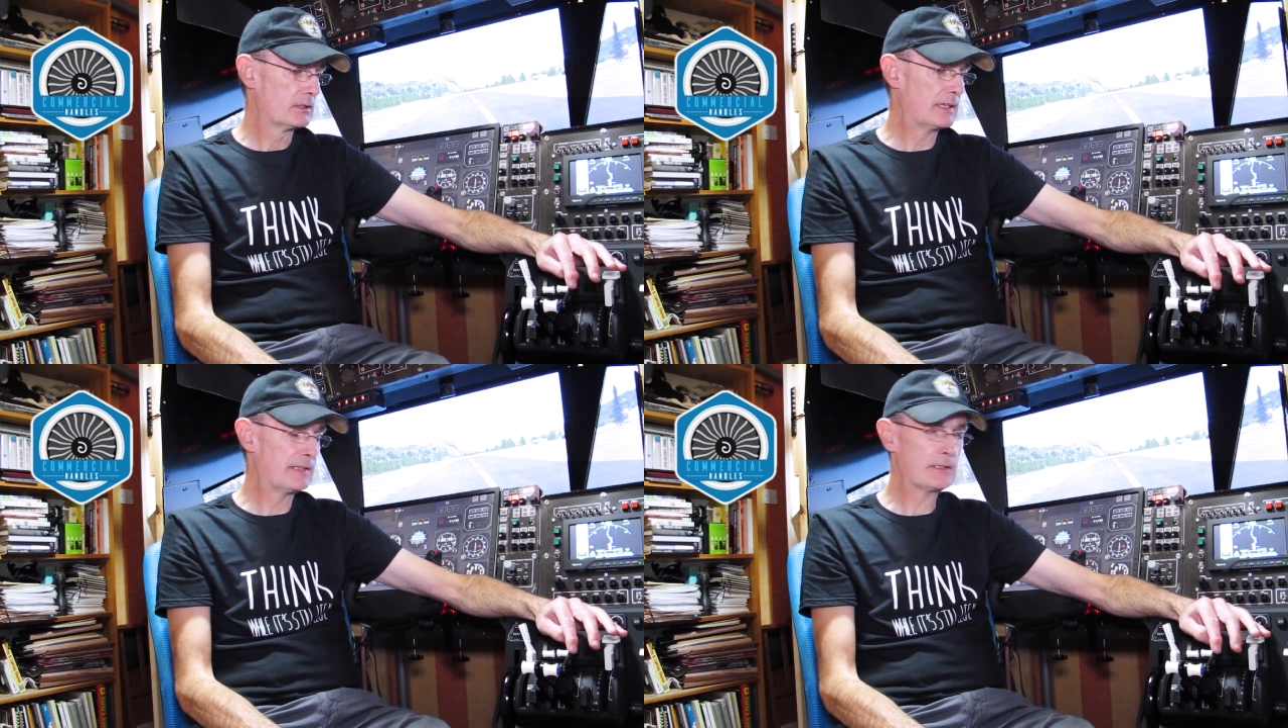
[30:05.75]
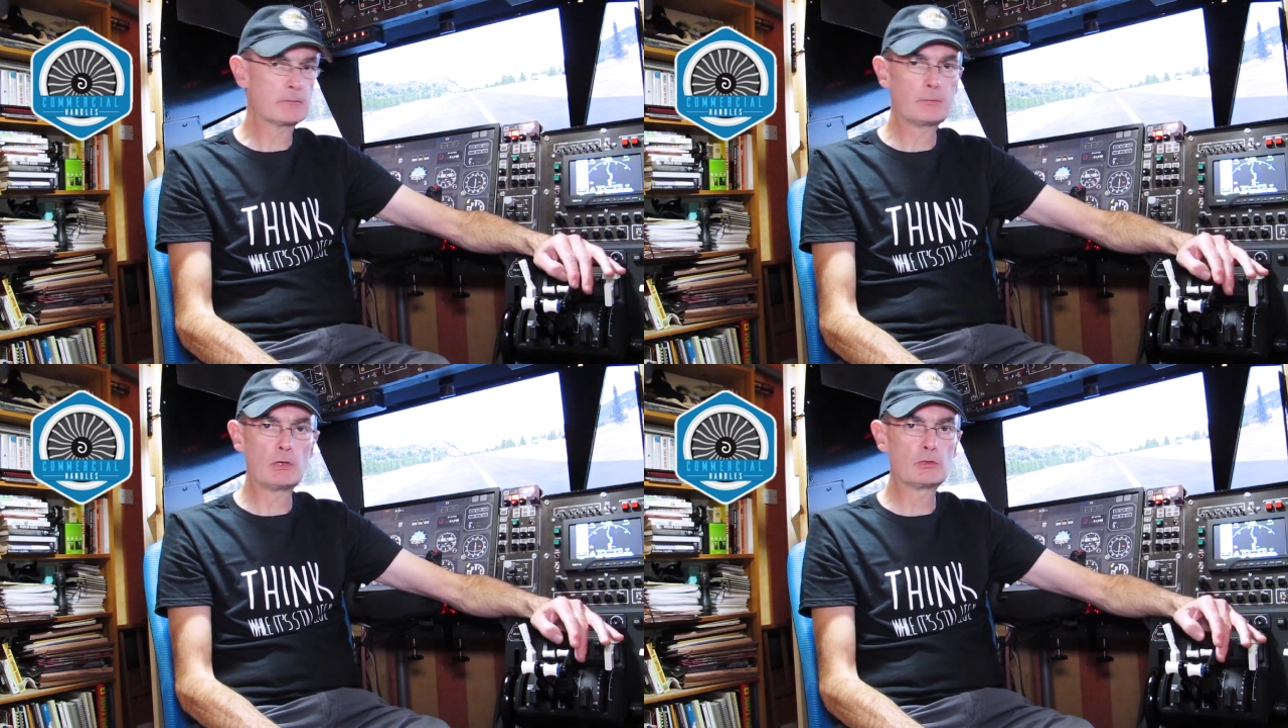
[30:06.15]
Now that
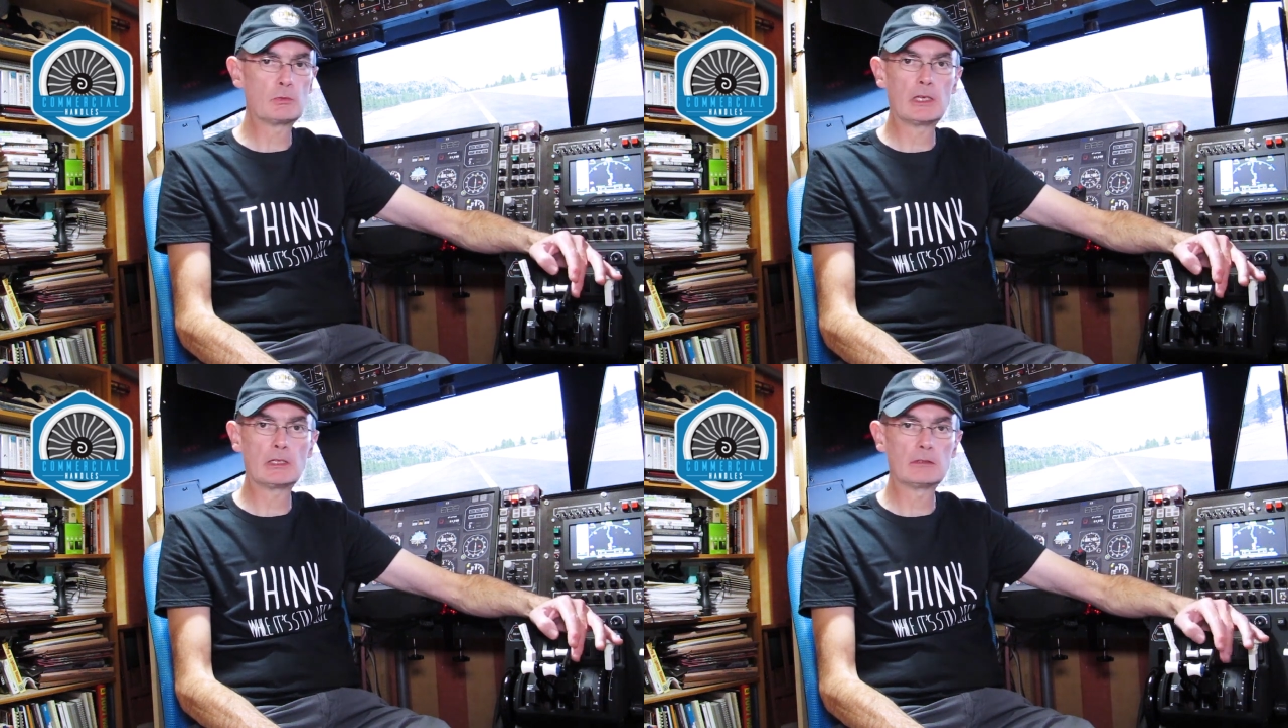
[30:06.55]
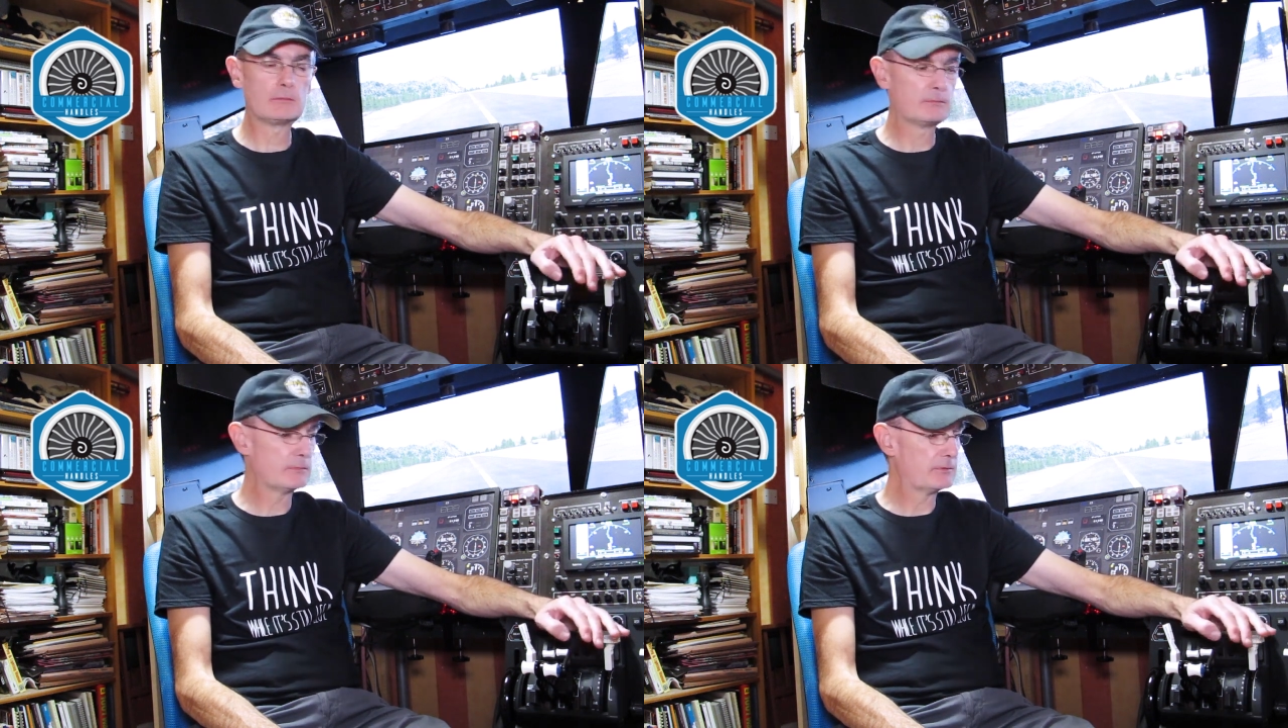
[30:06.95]
doesn't bode well
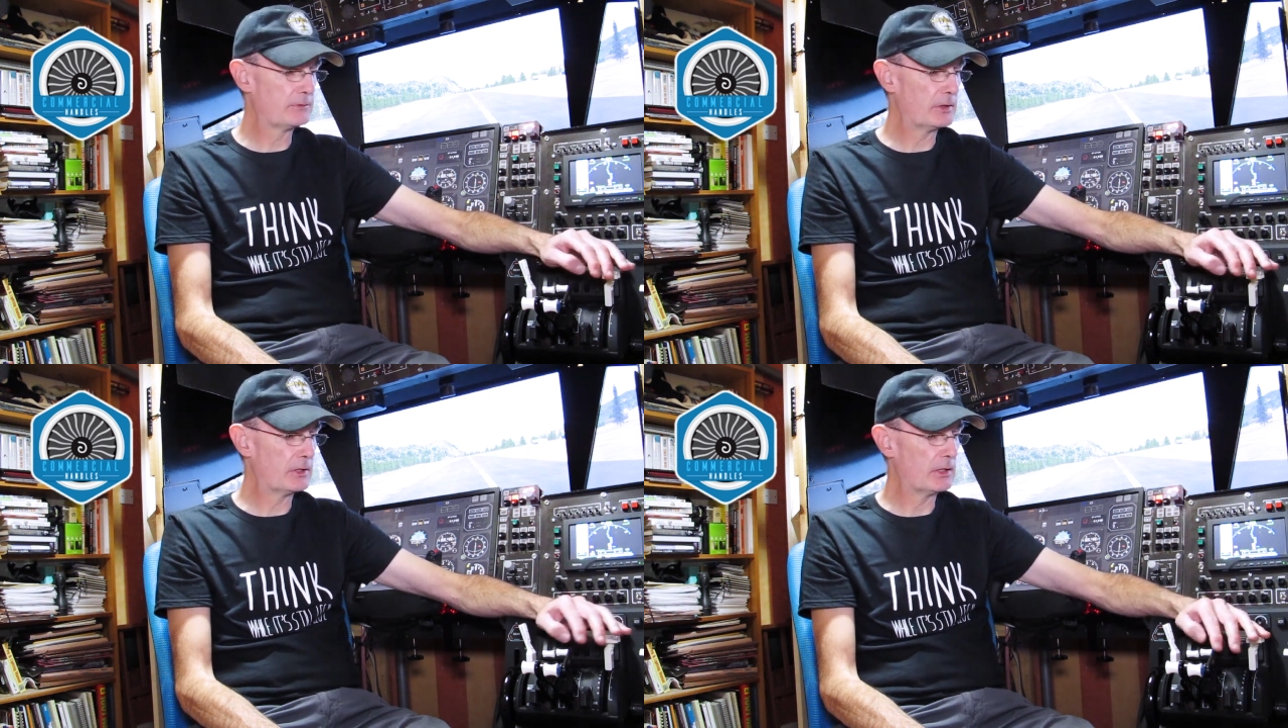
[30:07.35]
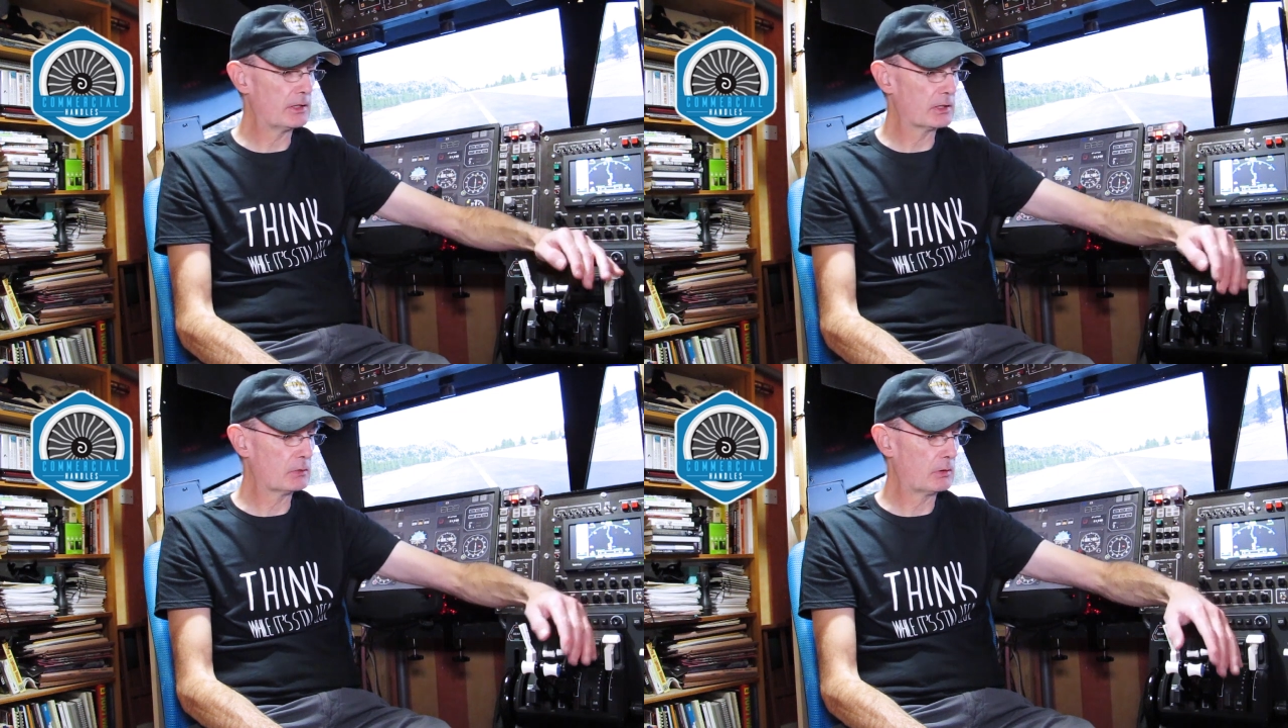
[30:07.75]
for
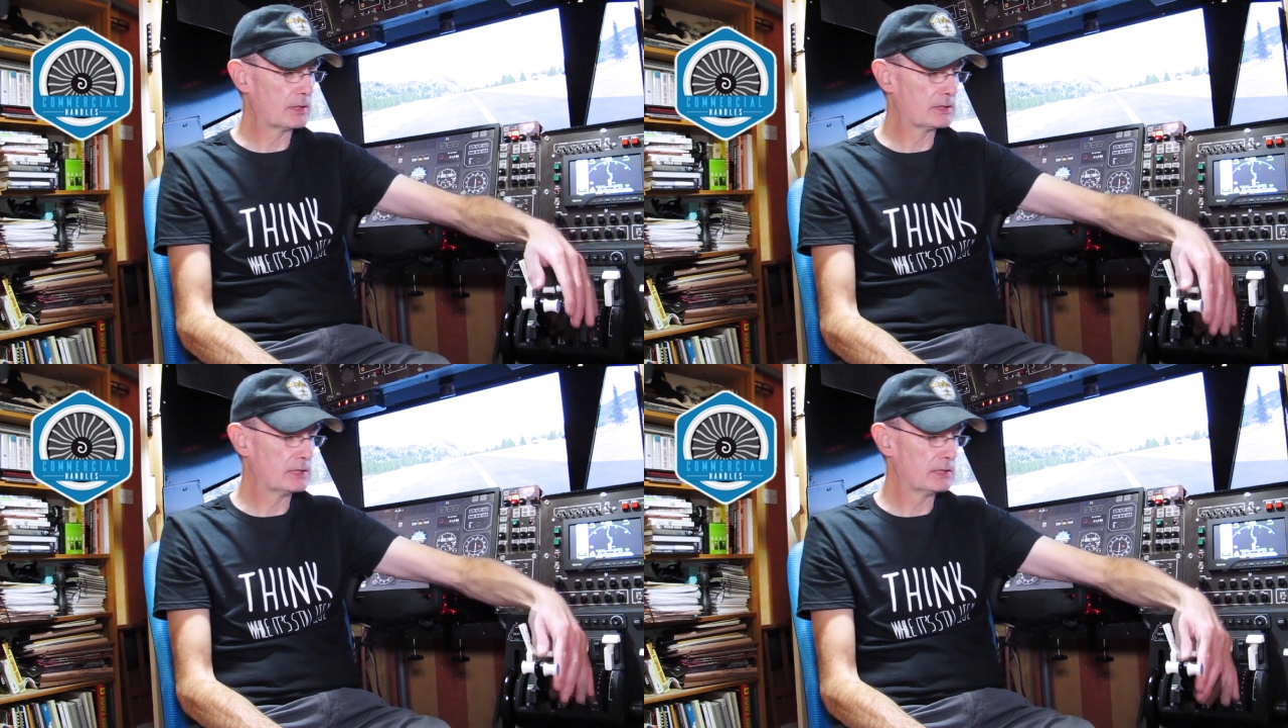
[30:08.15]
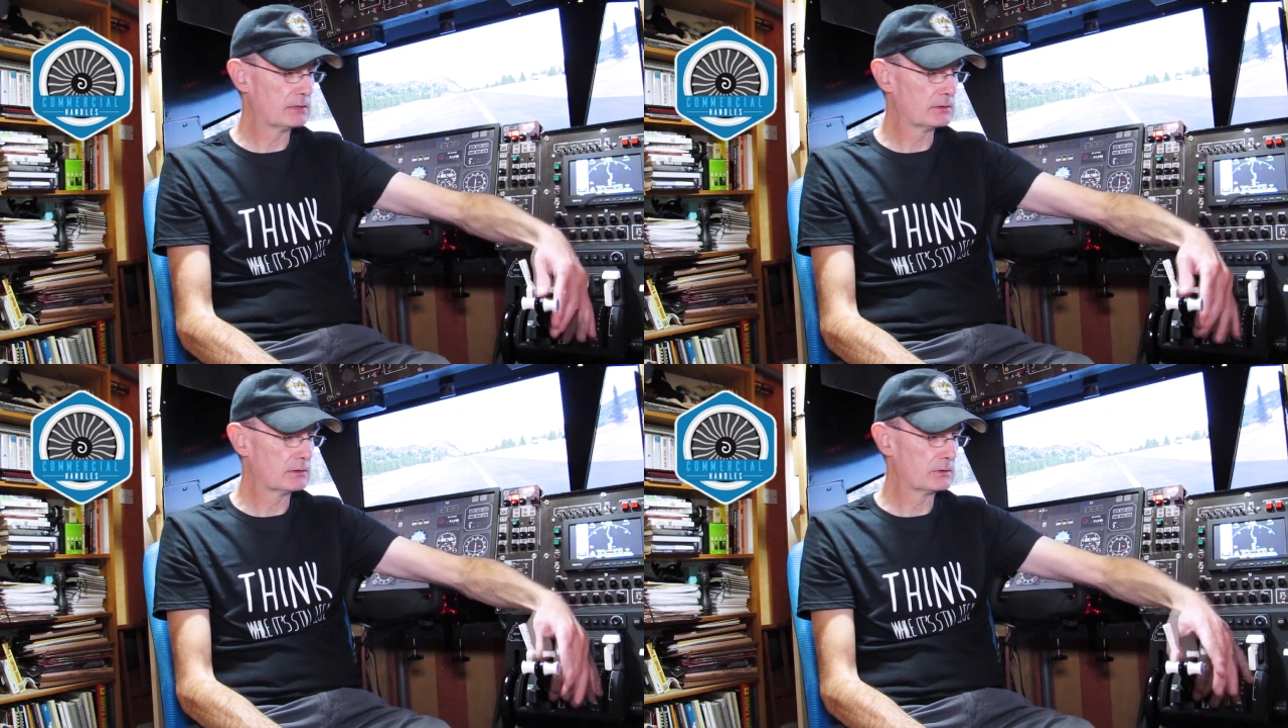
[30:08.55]
quality
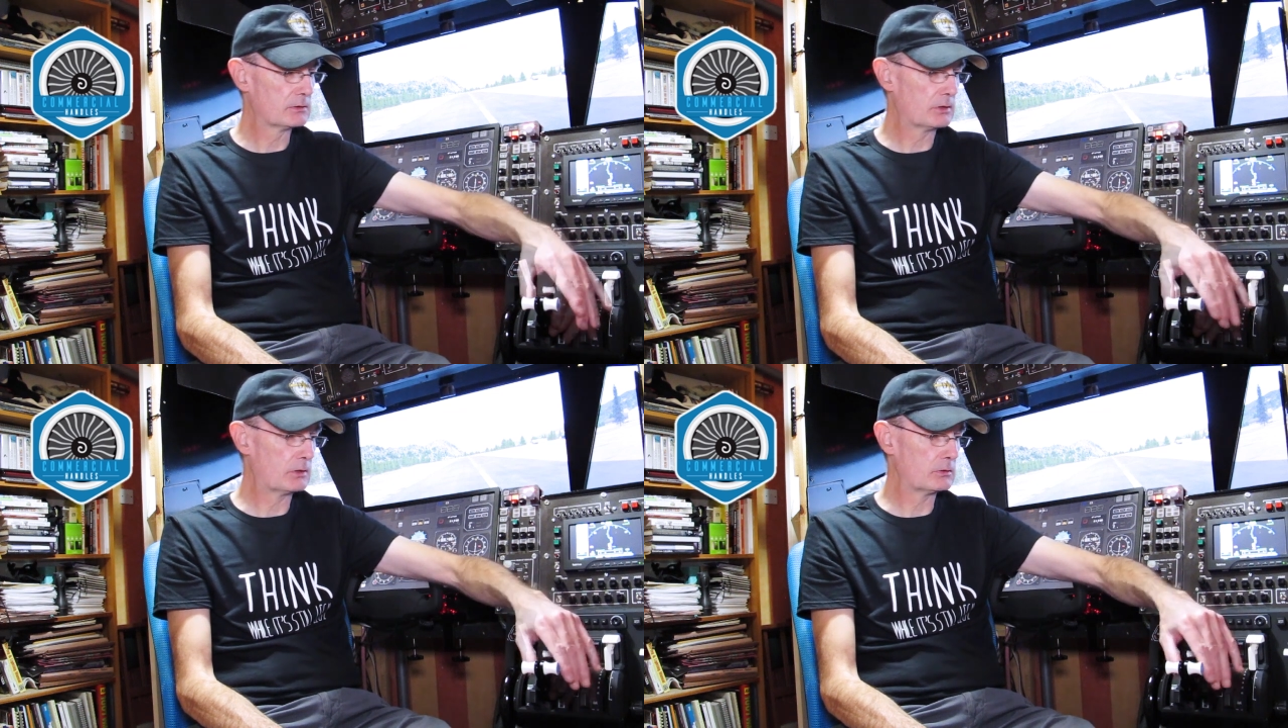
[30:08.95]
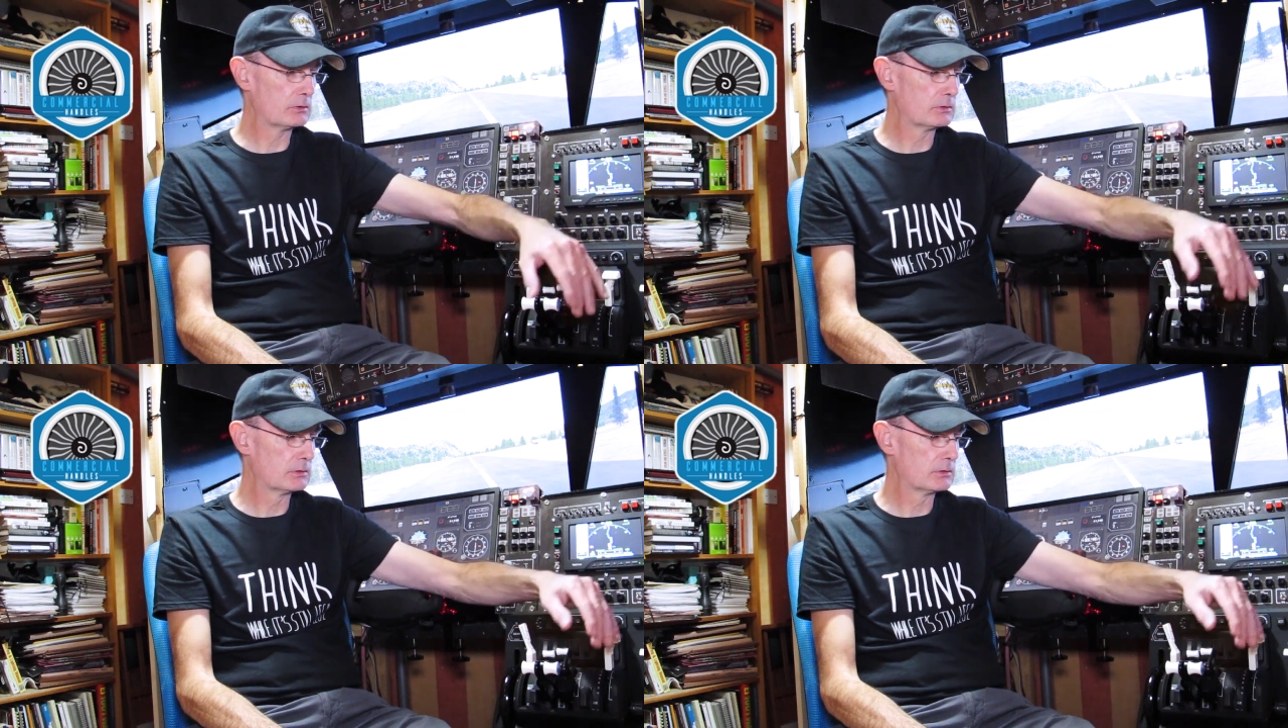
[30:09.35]
control